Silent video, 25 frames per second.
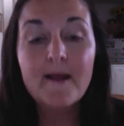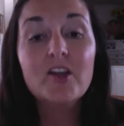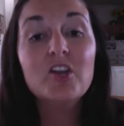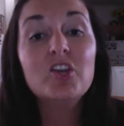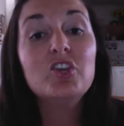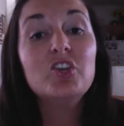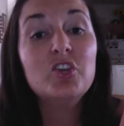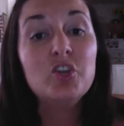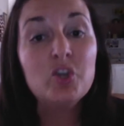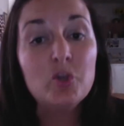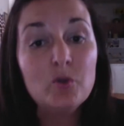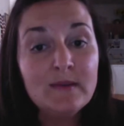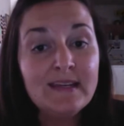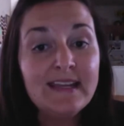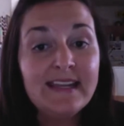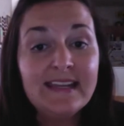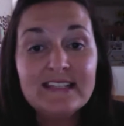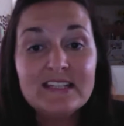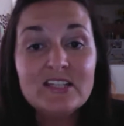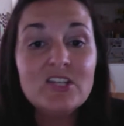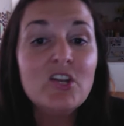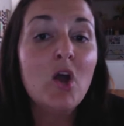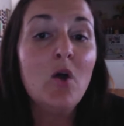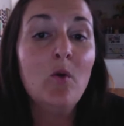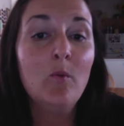You need
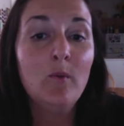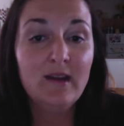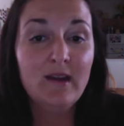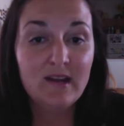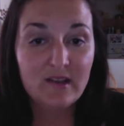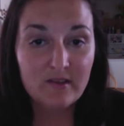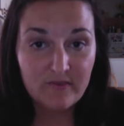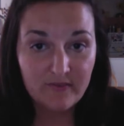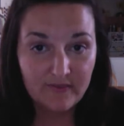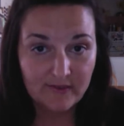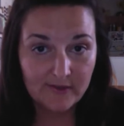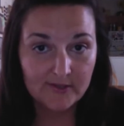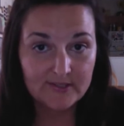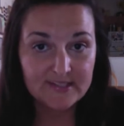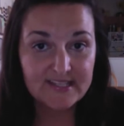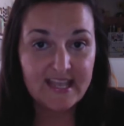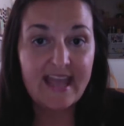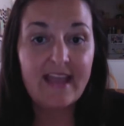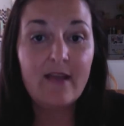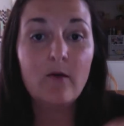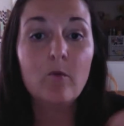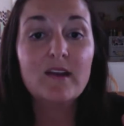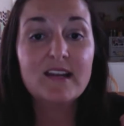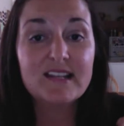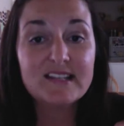to know what it feels
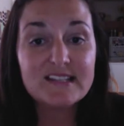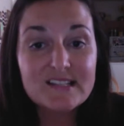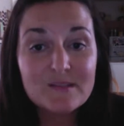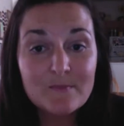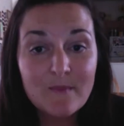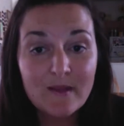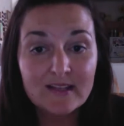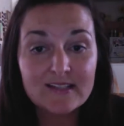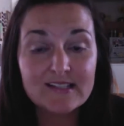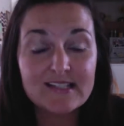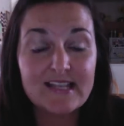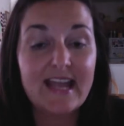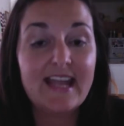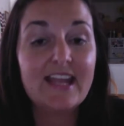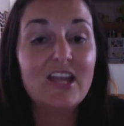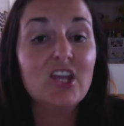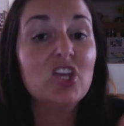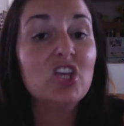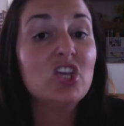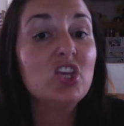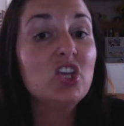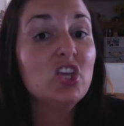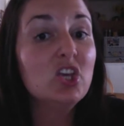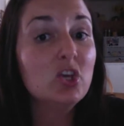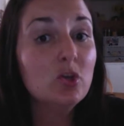like, what it smells like.
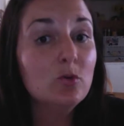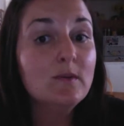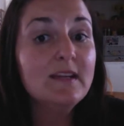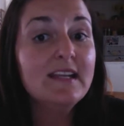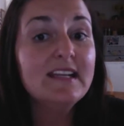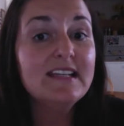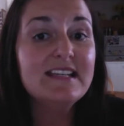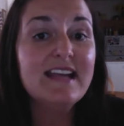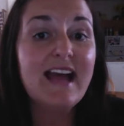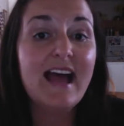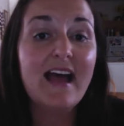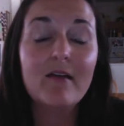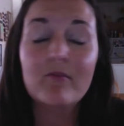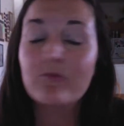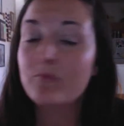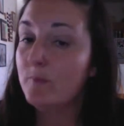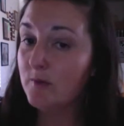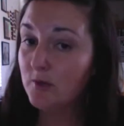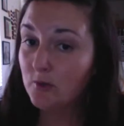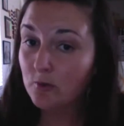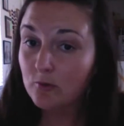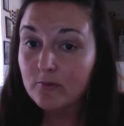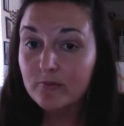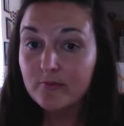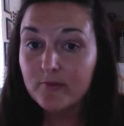You need to have
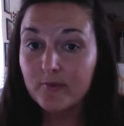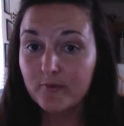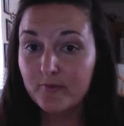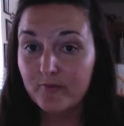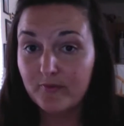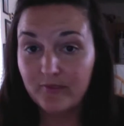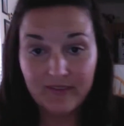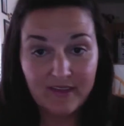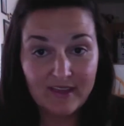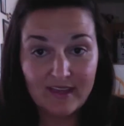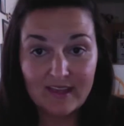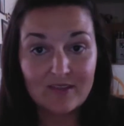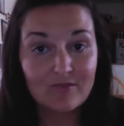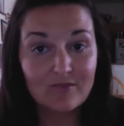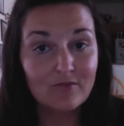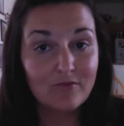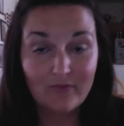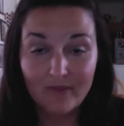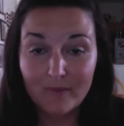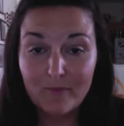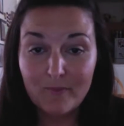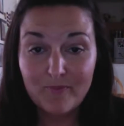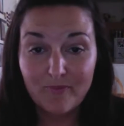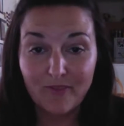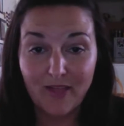beautiful feet and
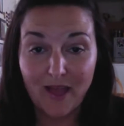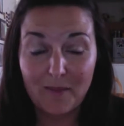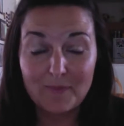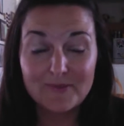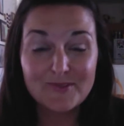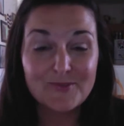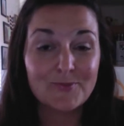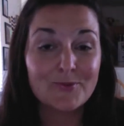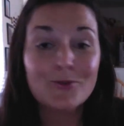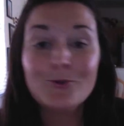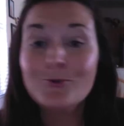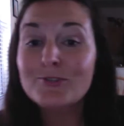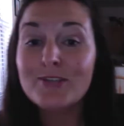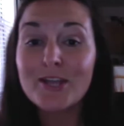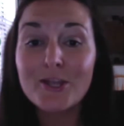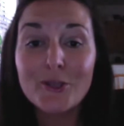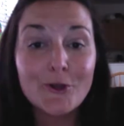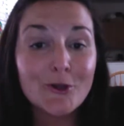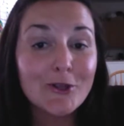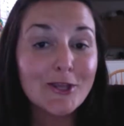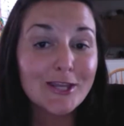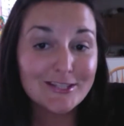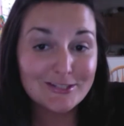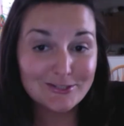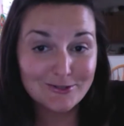flip-flops when you take
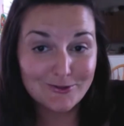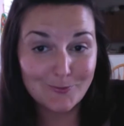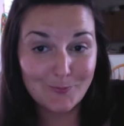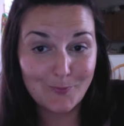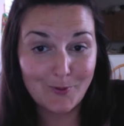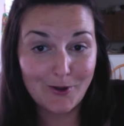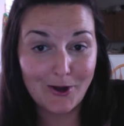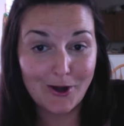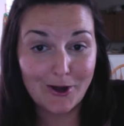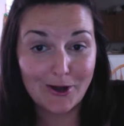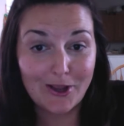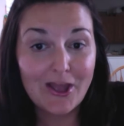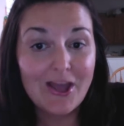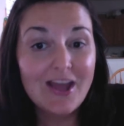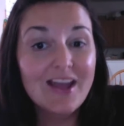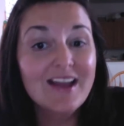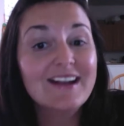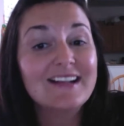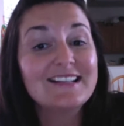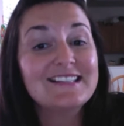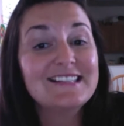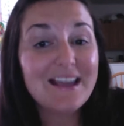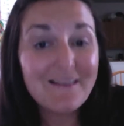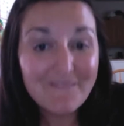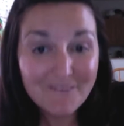your kid to the park,
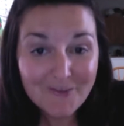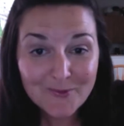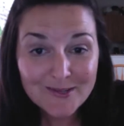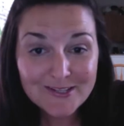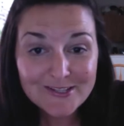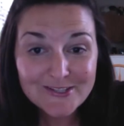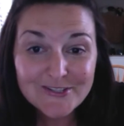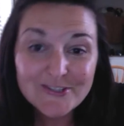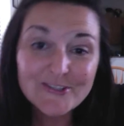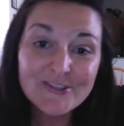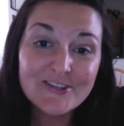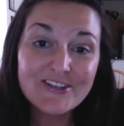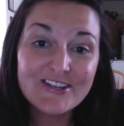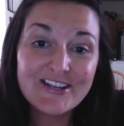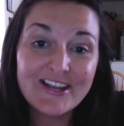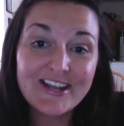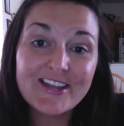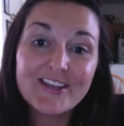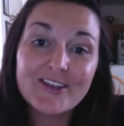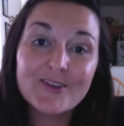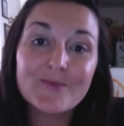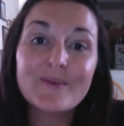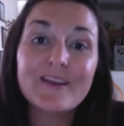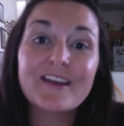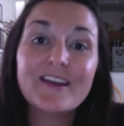because everyone's looking at
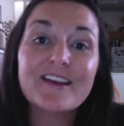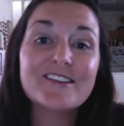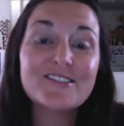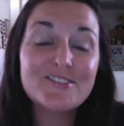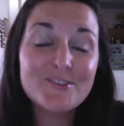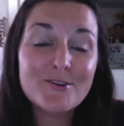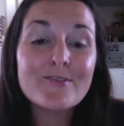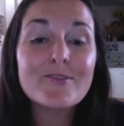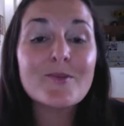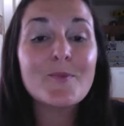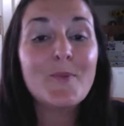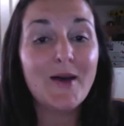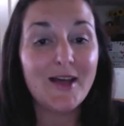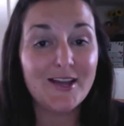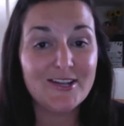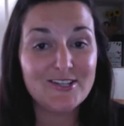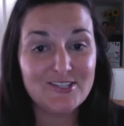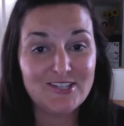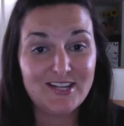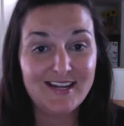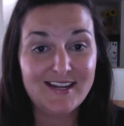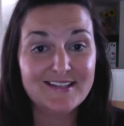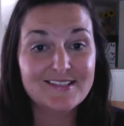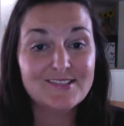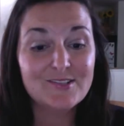you because you're the posh
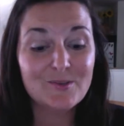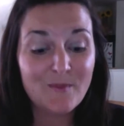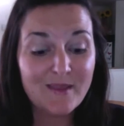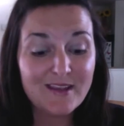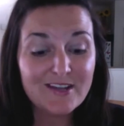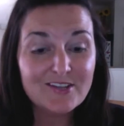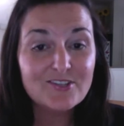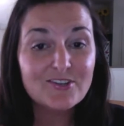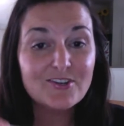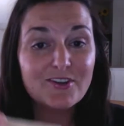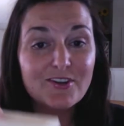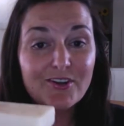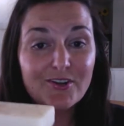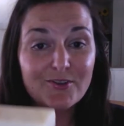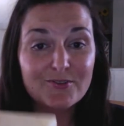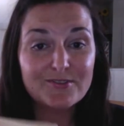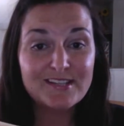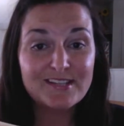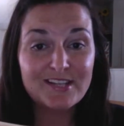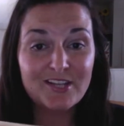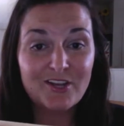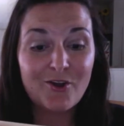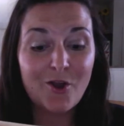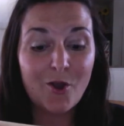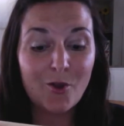lady. So make sure you're
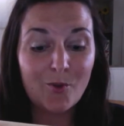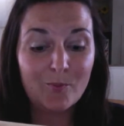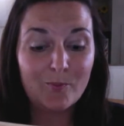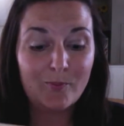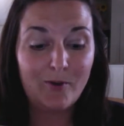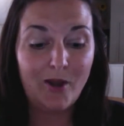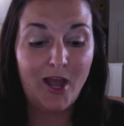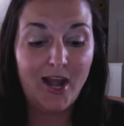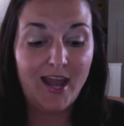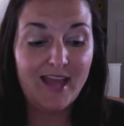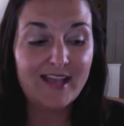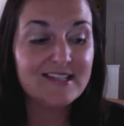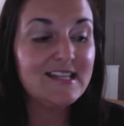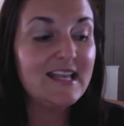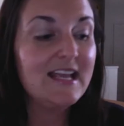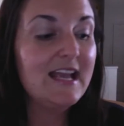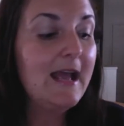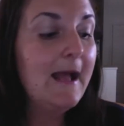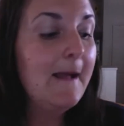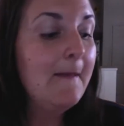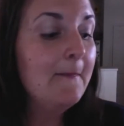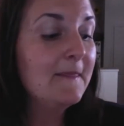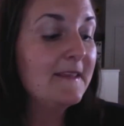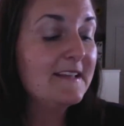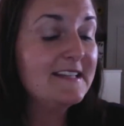using your own products.
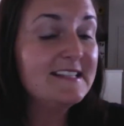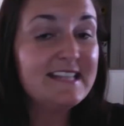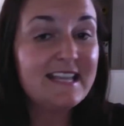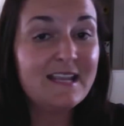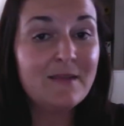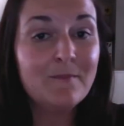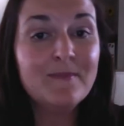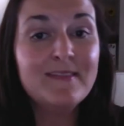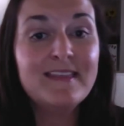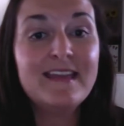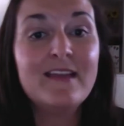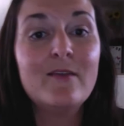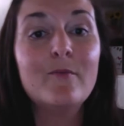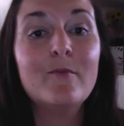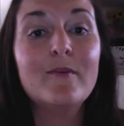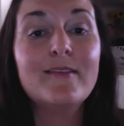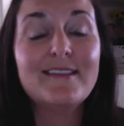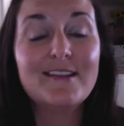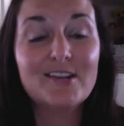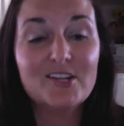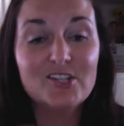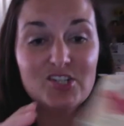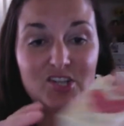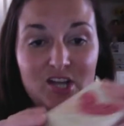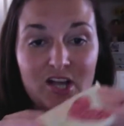The same thing with
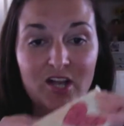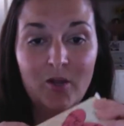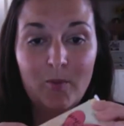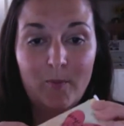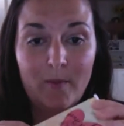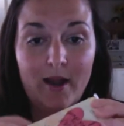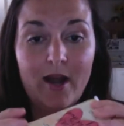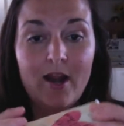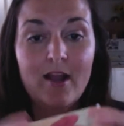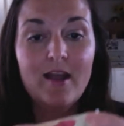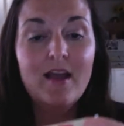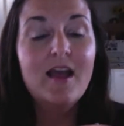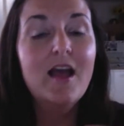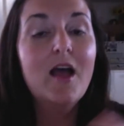your chunk bar.